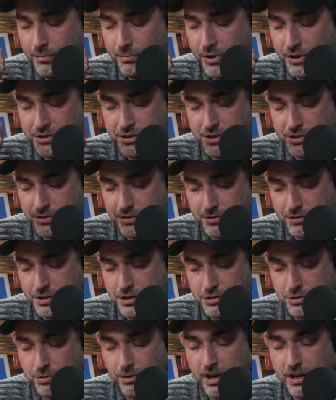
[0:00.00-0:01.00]
But she's
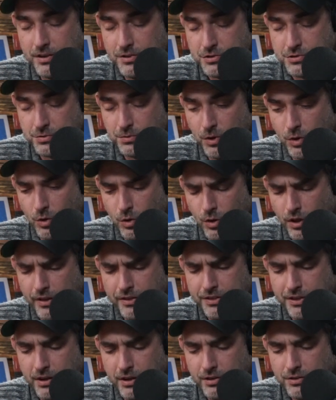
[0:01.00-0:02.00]
great in this role.
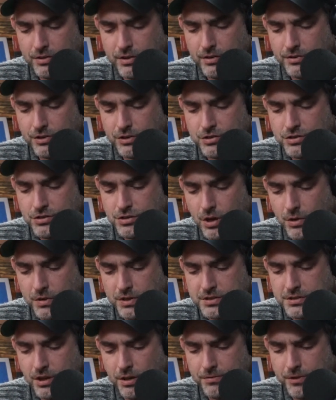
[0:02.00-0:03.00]
The show
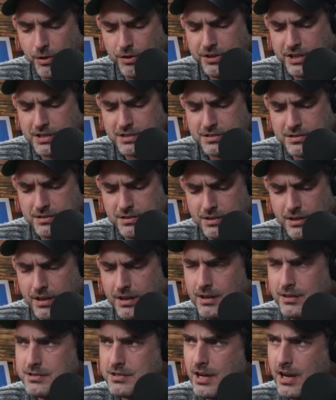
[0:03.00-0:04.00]
itself, though, I think is
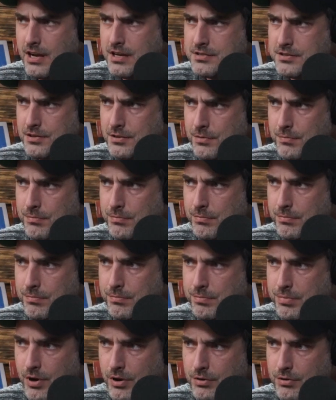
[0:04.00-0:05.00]
it Asa
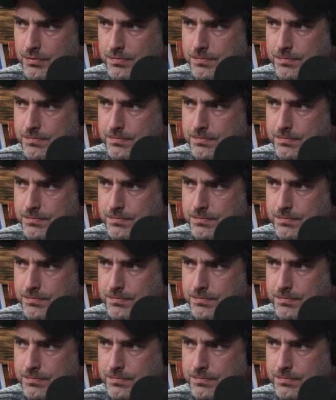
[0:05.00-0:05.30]
Butterfield?